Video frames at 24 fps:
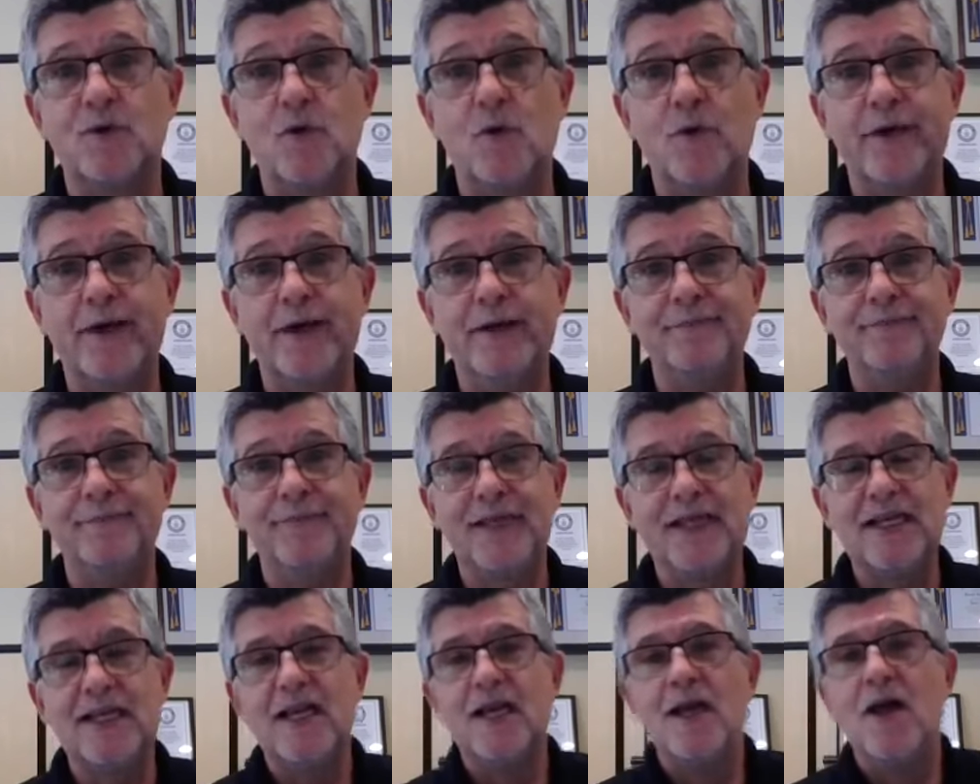Okay?
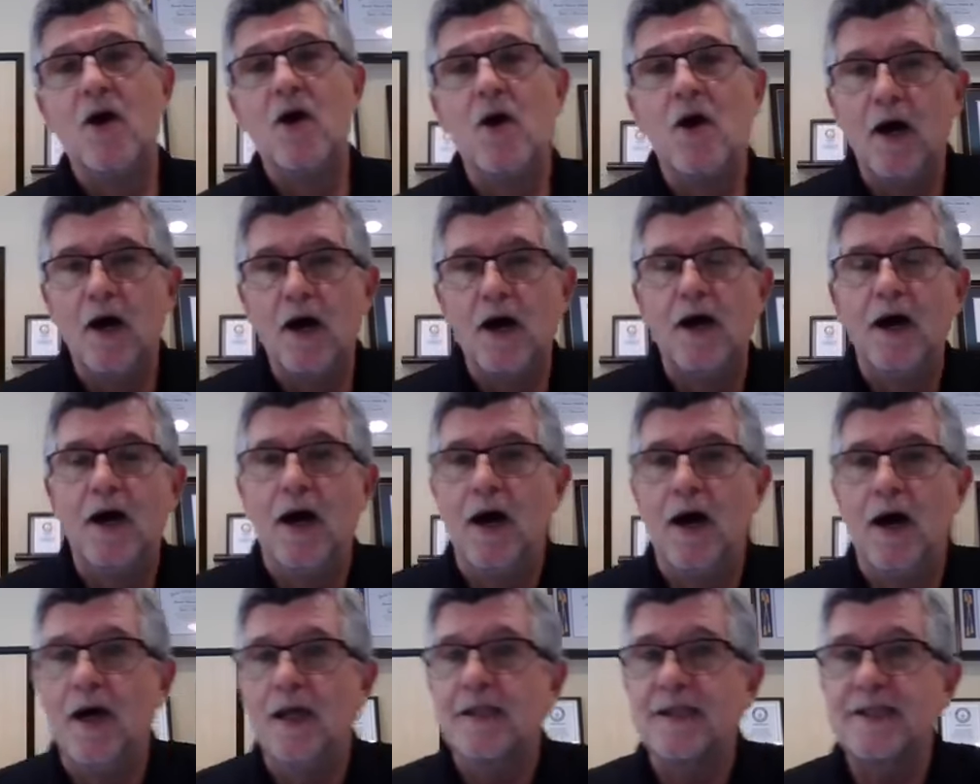
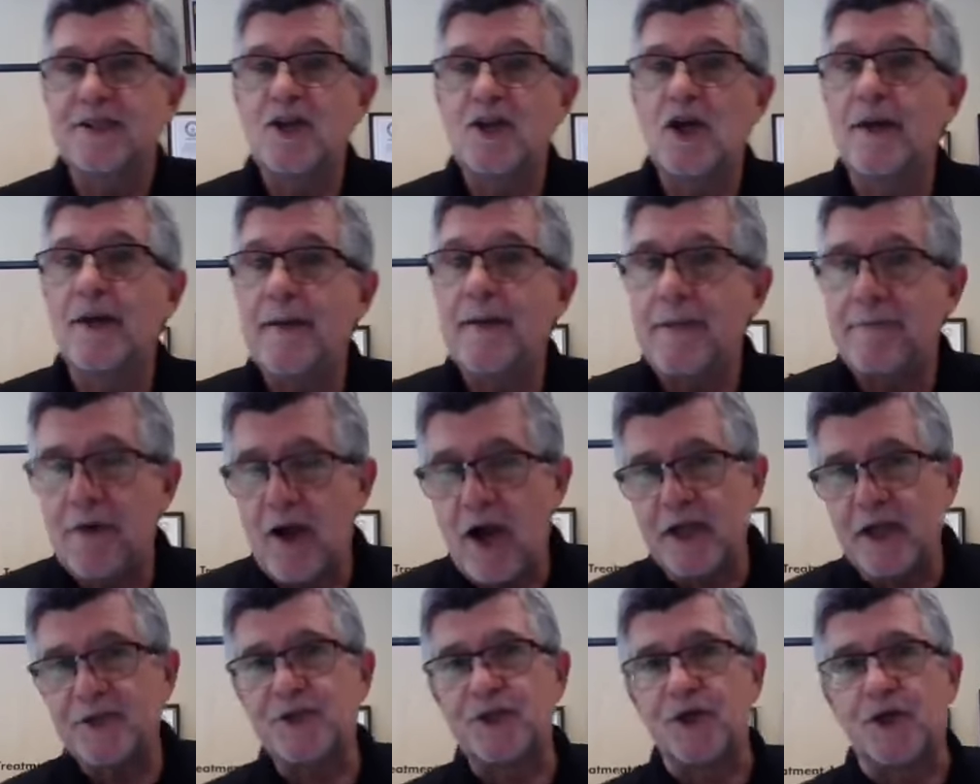Let's talk about
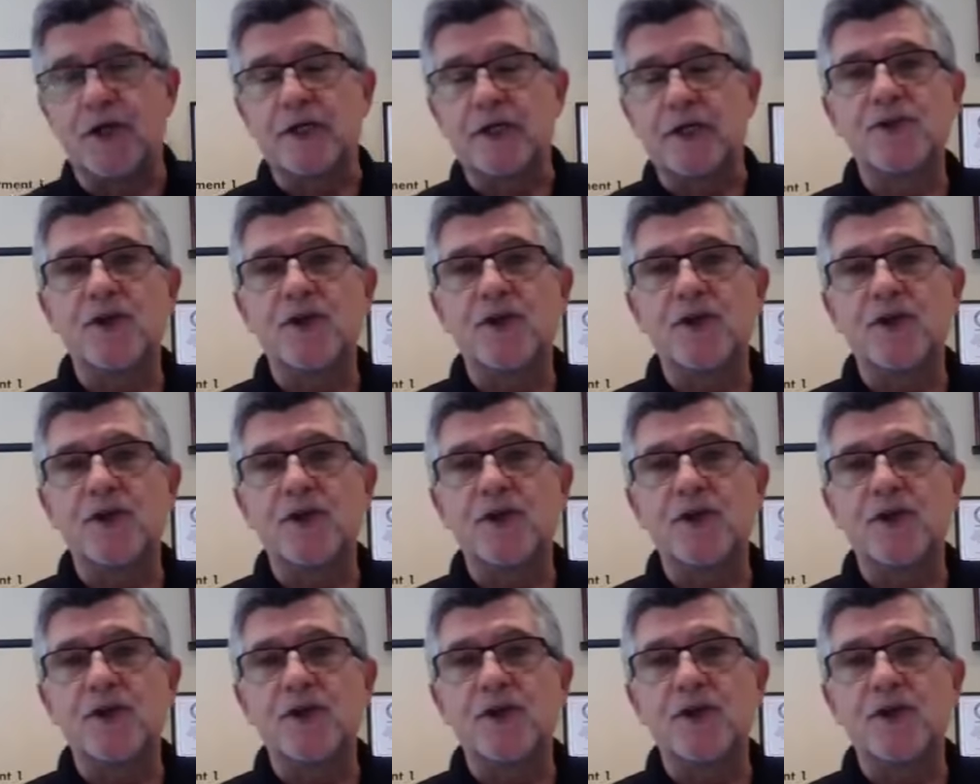posture.